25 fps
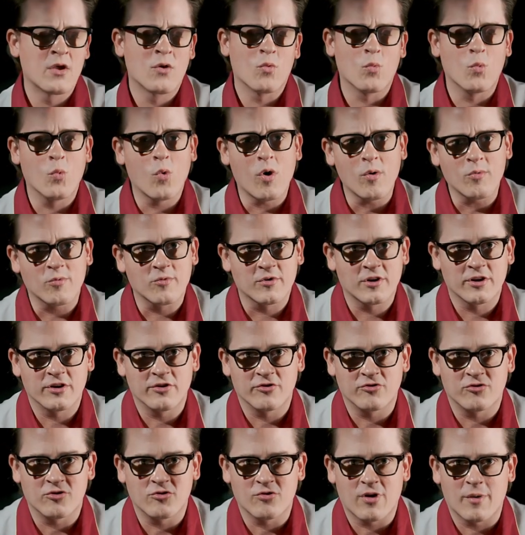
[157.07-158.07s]
What we're going to
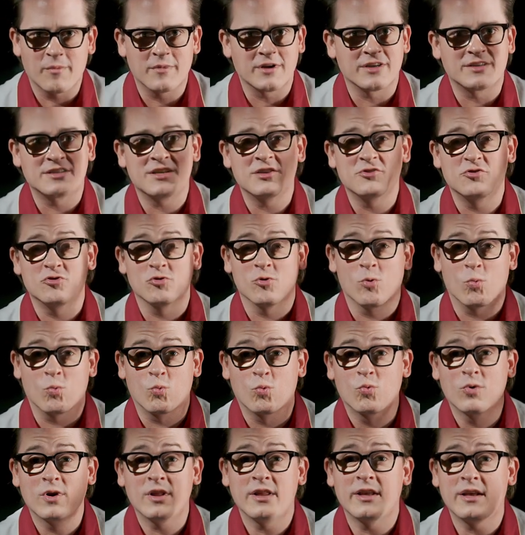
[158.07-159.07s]
do, I'm going to teach you a
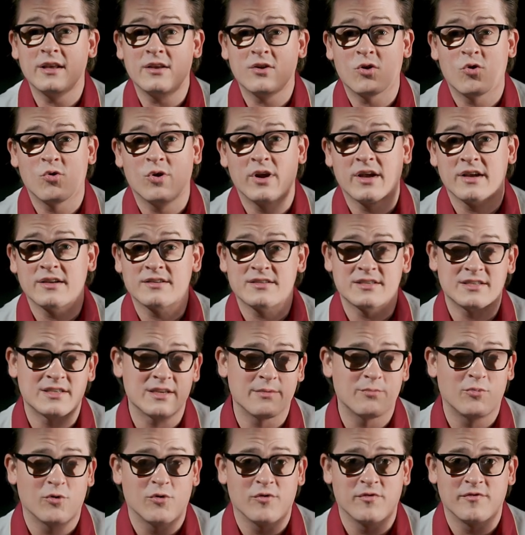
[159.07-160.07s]
really quick,
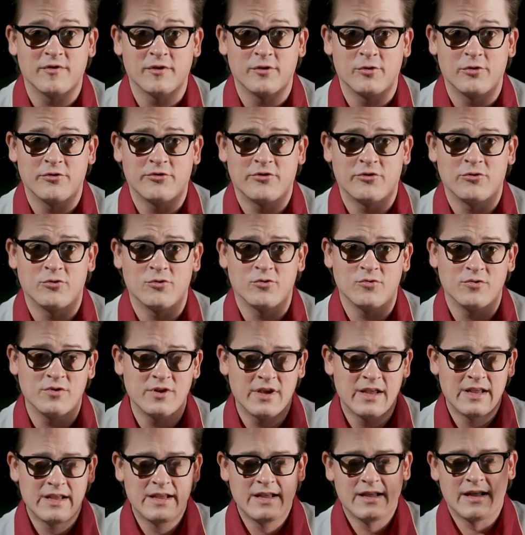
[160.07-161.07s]
simple fiddle tune
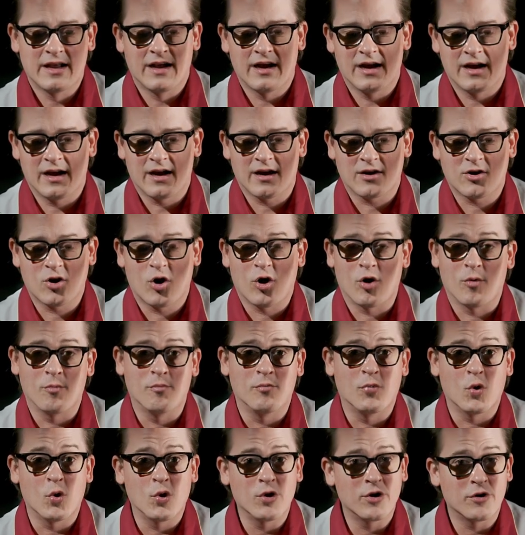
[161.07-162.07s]
uh, called
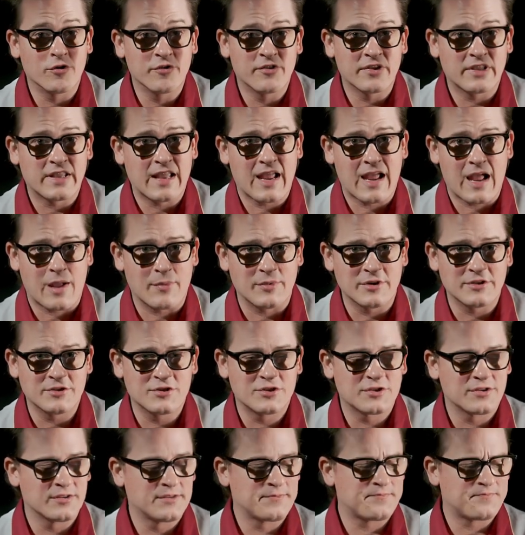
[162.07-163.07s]
Boil the
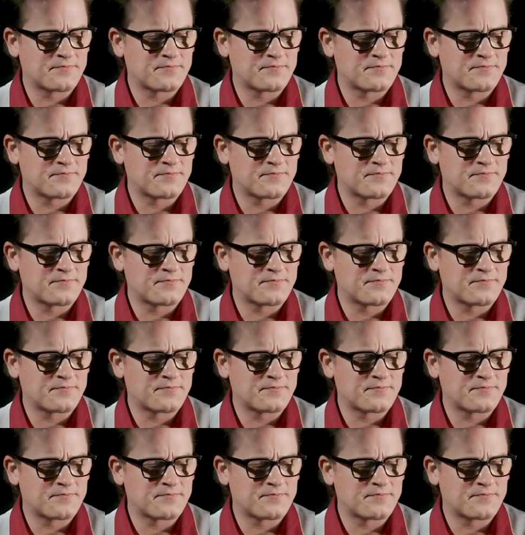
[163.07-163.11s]
Cabbage.